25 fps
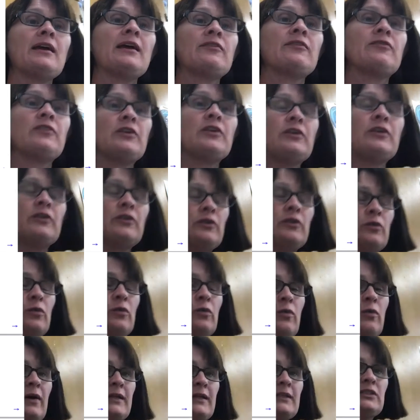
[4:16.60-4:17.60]
If you
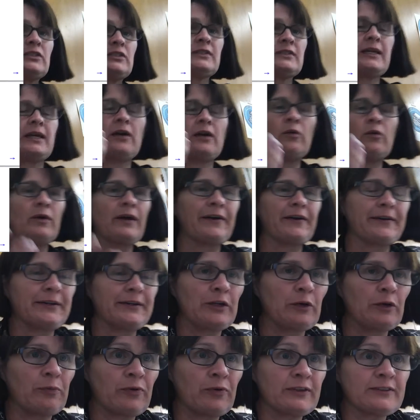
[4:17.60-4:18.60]
want to just say, oh, I
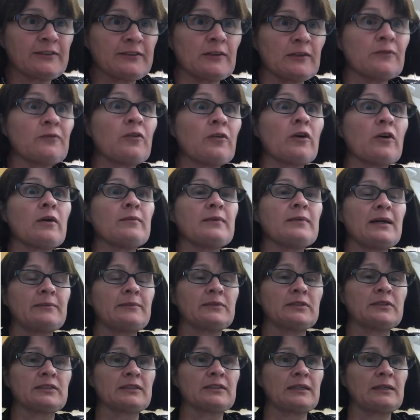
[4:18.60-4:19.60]
already know point slope form,
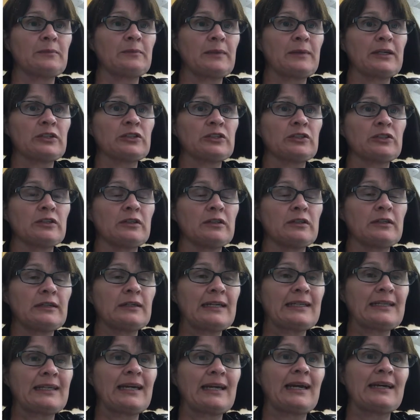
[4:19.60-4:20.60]
I'm just going to make sure
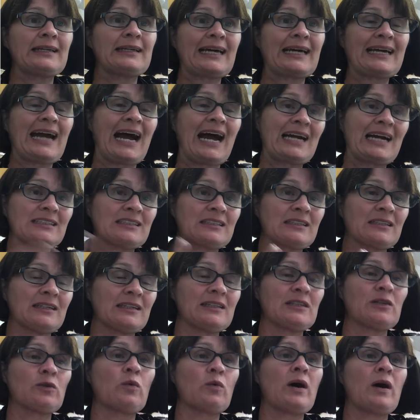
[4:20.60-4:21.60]
at the end I
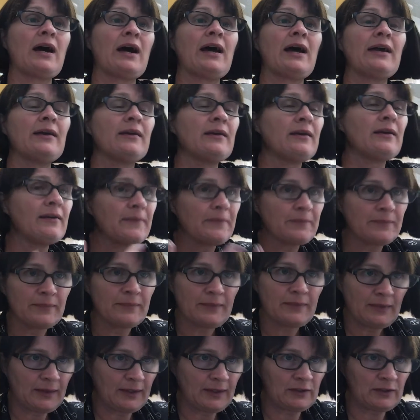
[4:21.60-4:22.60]
isolate the y,
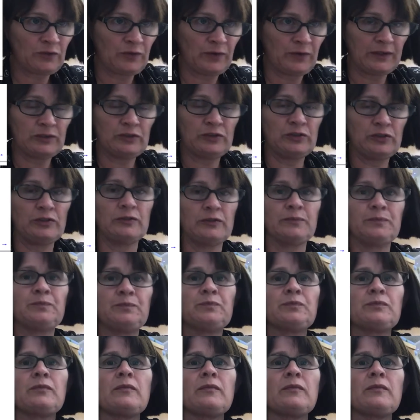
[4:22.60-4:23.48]
that's fine too.